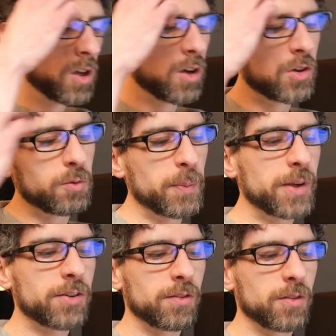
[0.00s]
So we
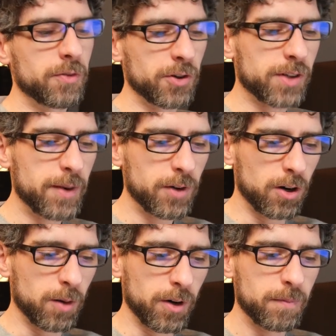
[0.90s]
pitched the first game to
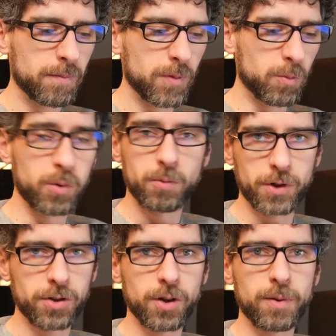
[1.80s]
Armor,
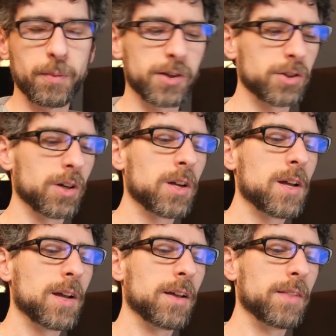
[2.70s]
which is our publisher.
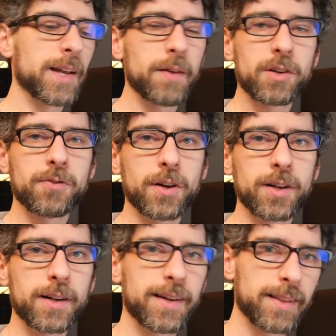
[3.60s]
They gave us
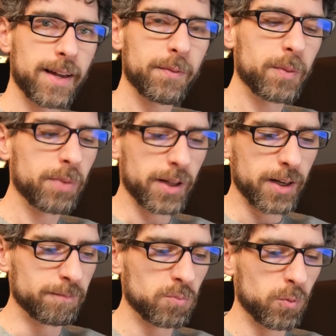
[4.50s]
funding to get the game
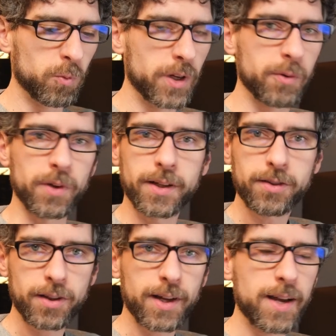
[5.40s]
completed. We
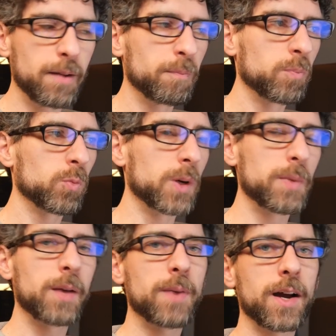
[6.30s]
released the game. We
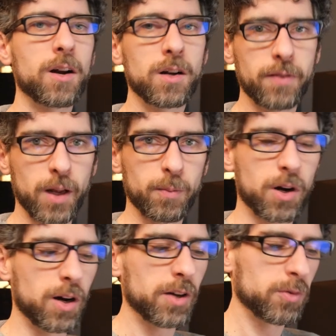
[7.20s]
made back our developer
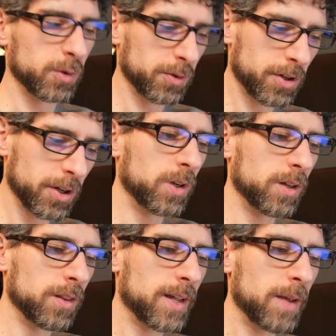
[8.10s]
costs, which was good.
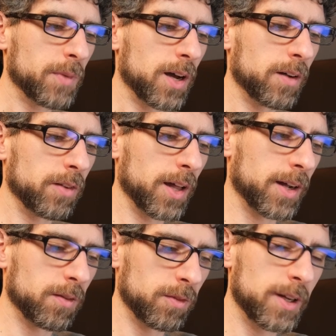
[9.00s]
The game kind of
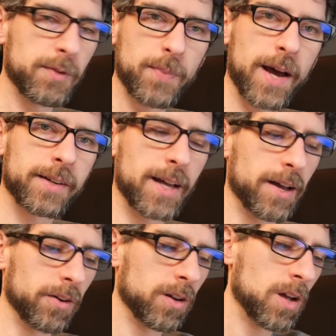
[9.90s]
like dipped back
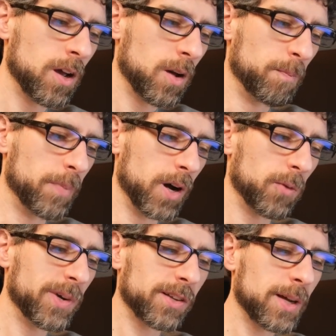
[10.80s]
down, but
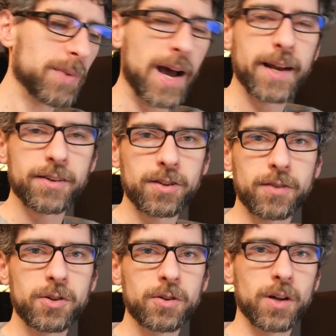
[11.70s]
we just kept adding
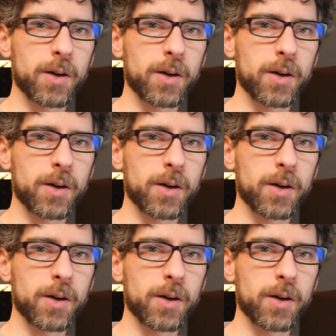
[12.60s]
stuff to it.